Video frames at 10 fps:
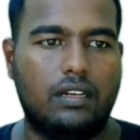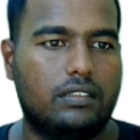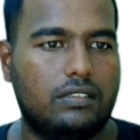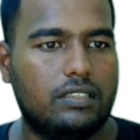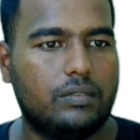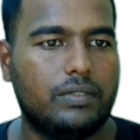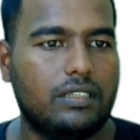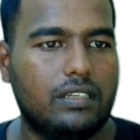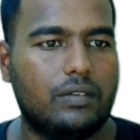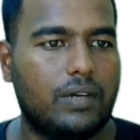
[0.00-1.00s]
To
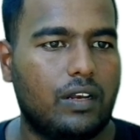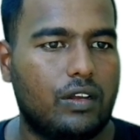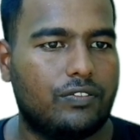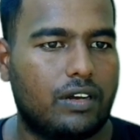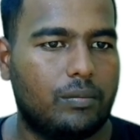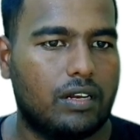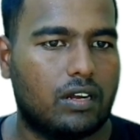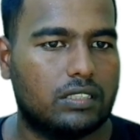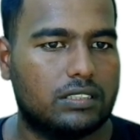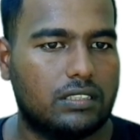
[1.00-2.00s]
determine the value of Hubble
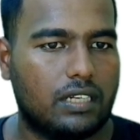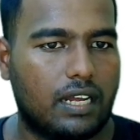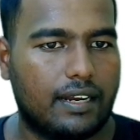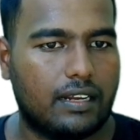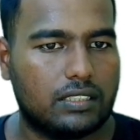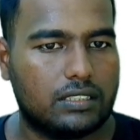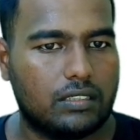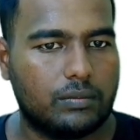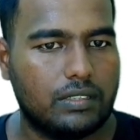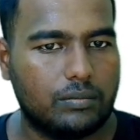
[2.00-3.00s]
constant, an
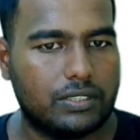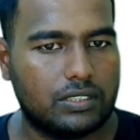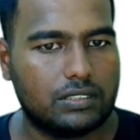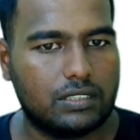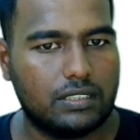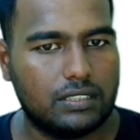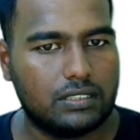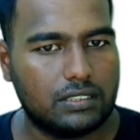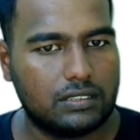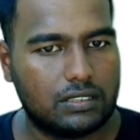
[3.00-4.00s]
astronomer measures the
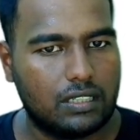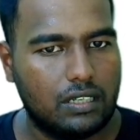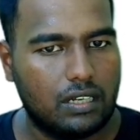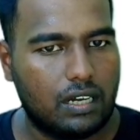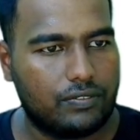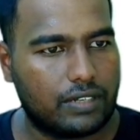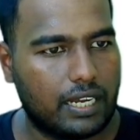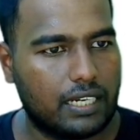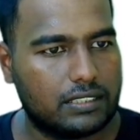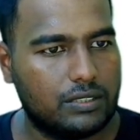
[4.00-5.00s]
distance of a
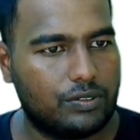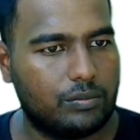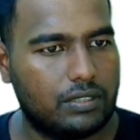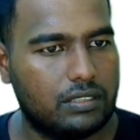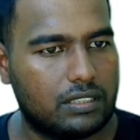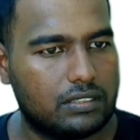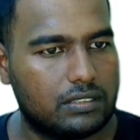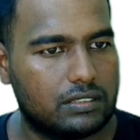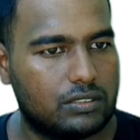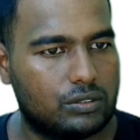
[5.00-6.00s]
galaxy from Earth as
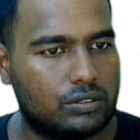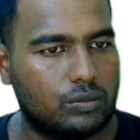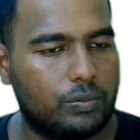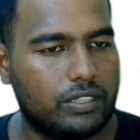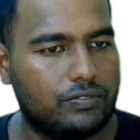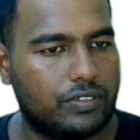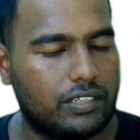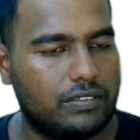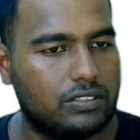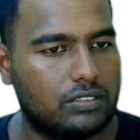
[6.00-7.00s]

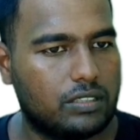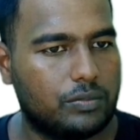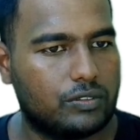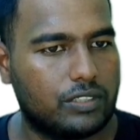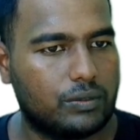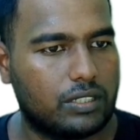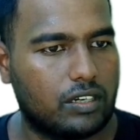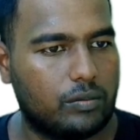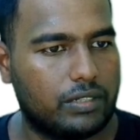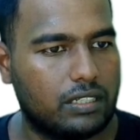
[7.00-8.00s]
2.5 into 10 power 21
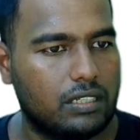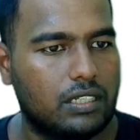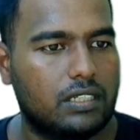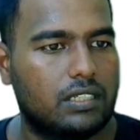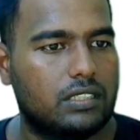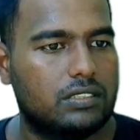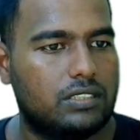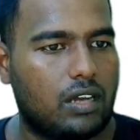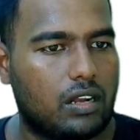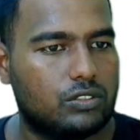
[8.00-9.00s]
kilometer. She
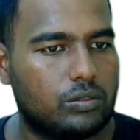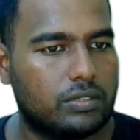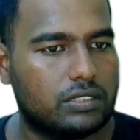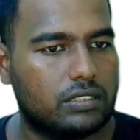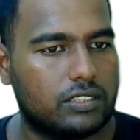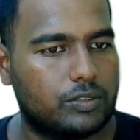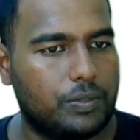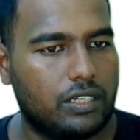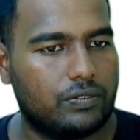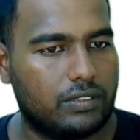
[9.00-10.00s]
also measured the
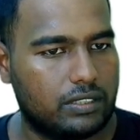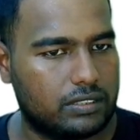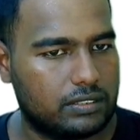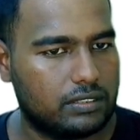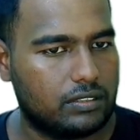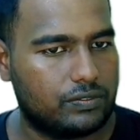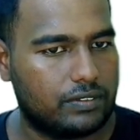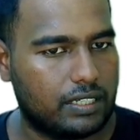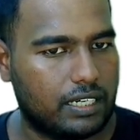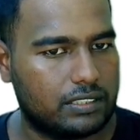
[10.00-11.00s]
speed of the recession of the
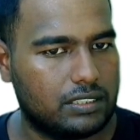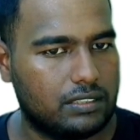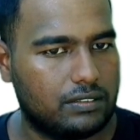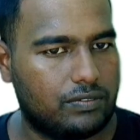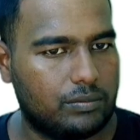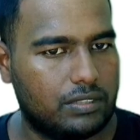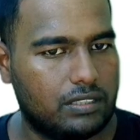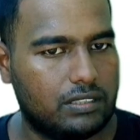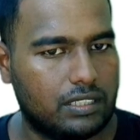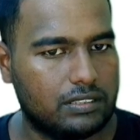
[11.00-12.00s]
galaxy from the
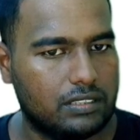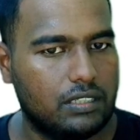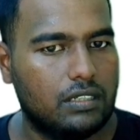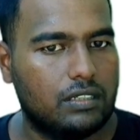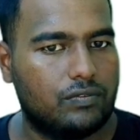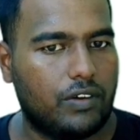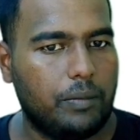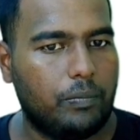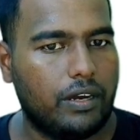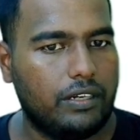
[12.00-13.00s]
Earth as
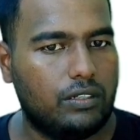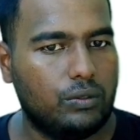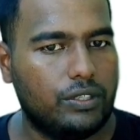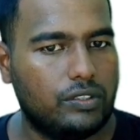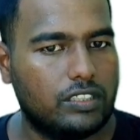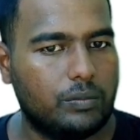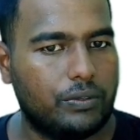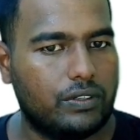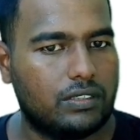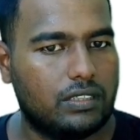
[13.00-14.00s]
5.2 into 10
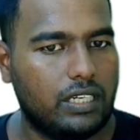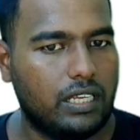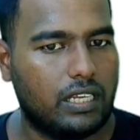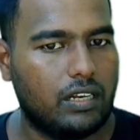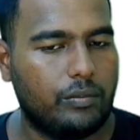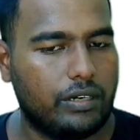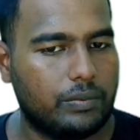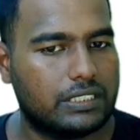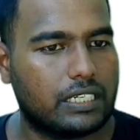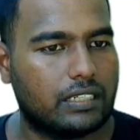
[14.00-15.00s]
power 3 kilometer per
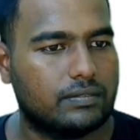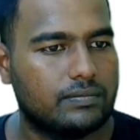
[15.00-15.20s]
second.